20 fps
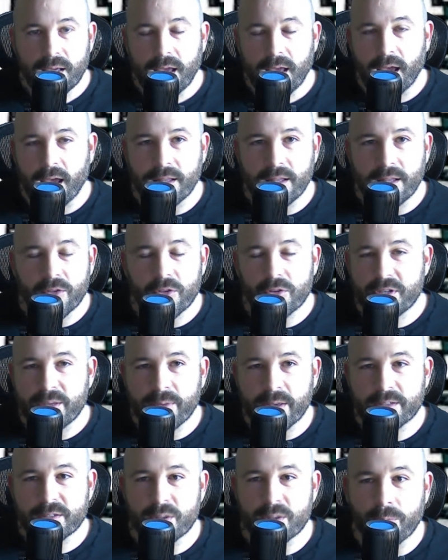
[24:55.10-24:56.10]
and the other
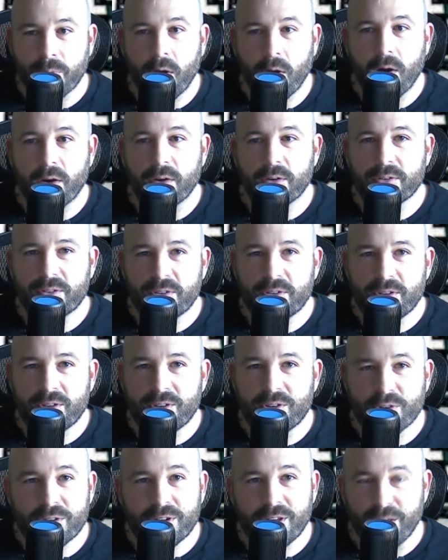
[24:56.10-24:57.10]
team gets the ball,
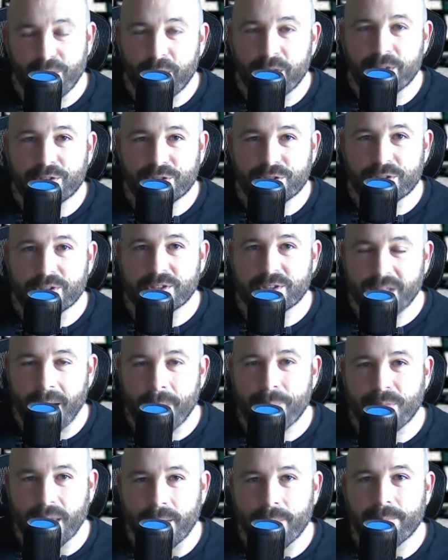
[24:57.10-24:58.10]
your defense should
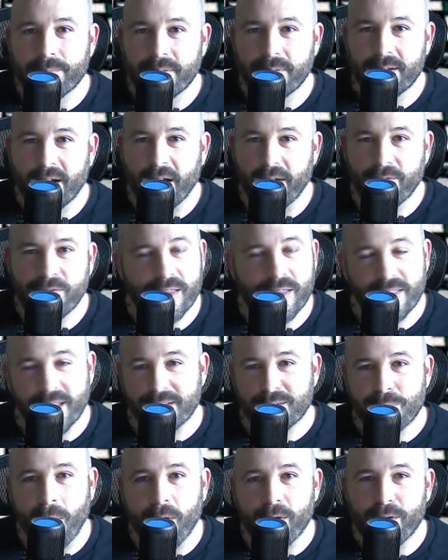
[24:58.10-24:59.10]
stop them. I think
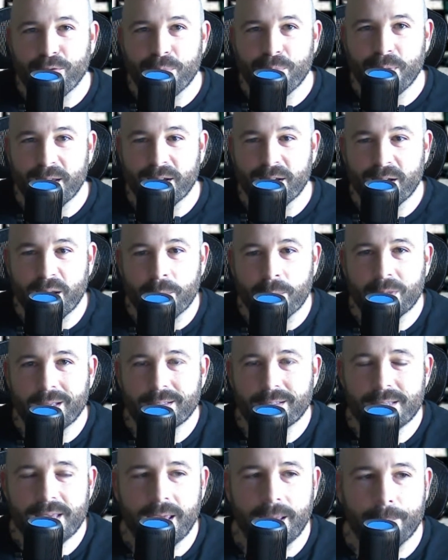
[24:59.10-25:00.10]
that's part of being a
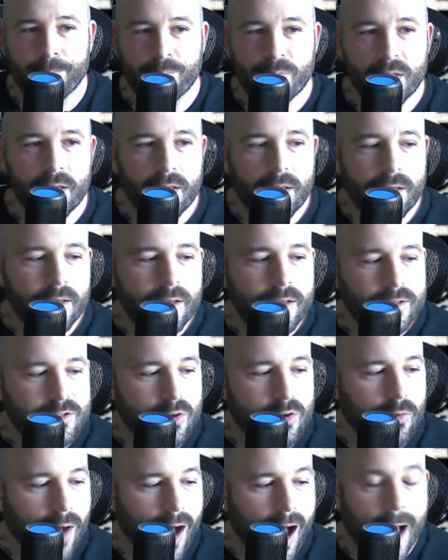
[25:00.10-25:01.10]
complete team.
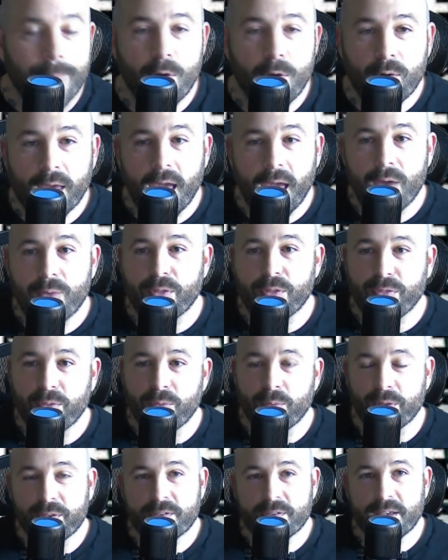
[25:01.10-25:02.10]
So I'm okay with
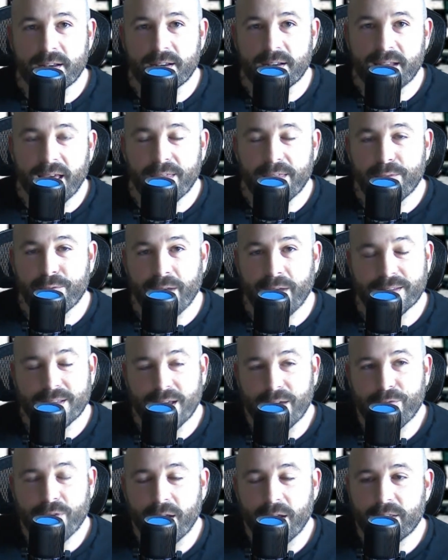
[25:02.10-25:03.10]
sudden death. In
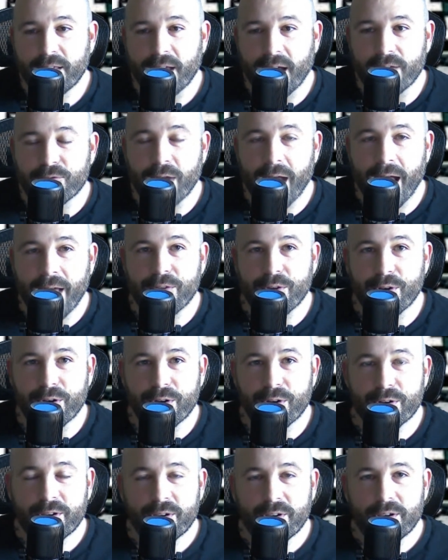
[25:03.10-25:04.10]
fact, I'd
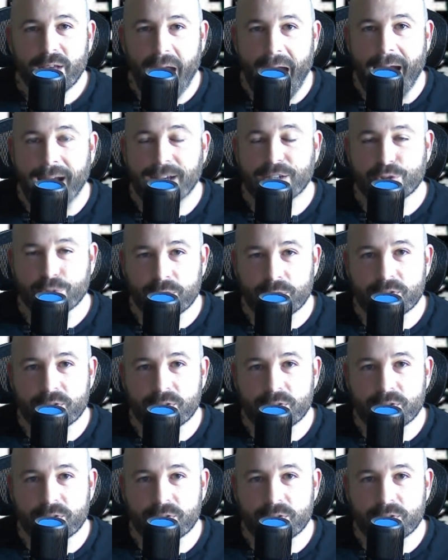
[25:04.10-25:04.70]
rather actual